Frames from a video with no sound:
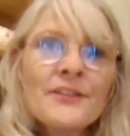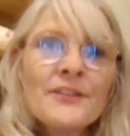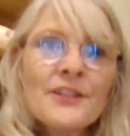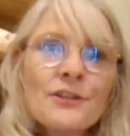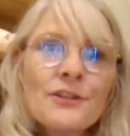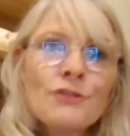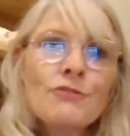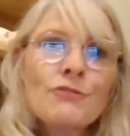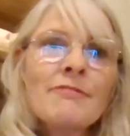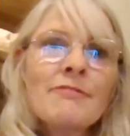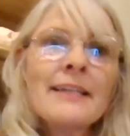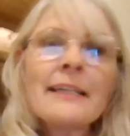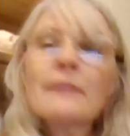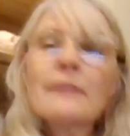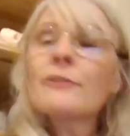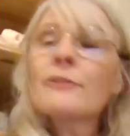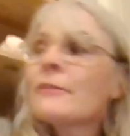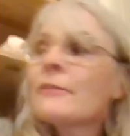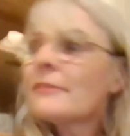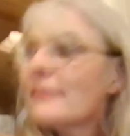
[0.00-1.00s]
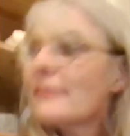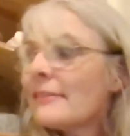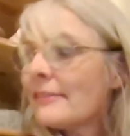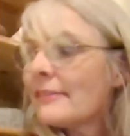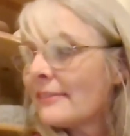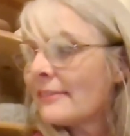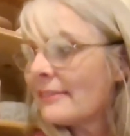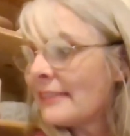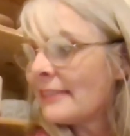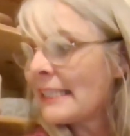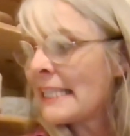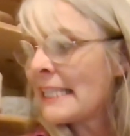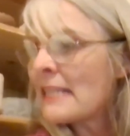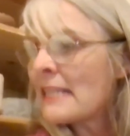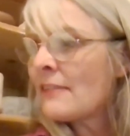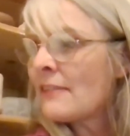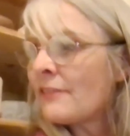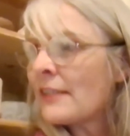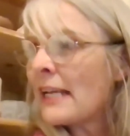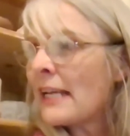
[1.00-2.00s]
of a surreal
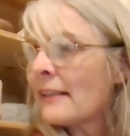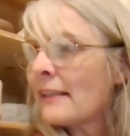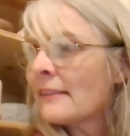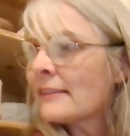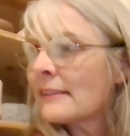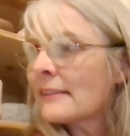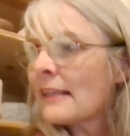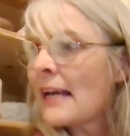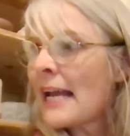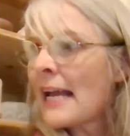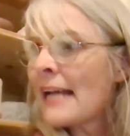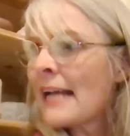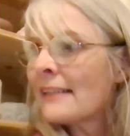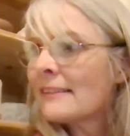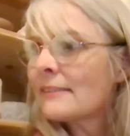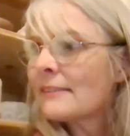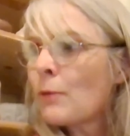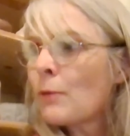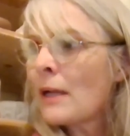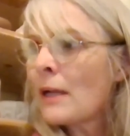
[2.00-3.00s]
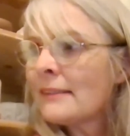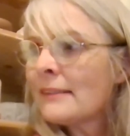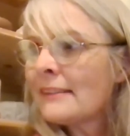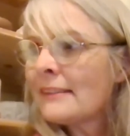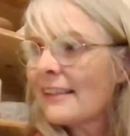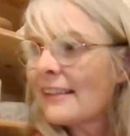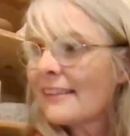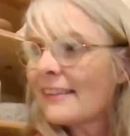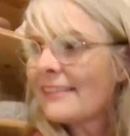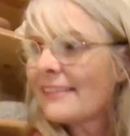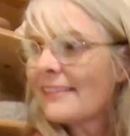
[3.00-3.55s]
evening because I had the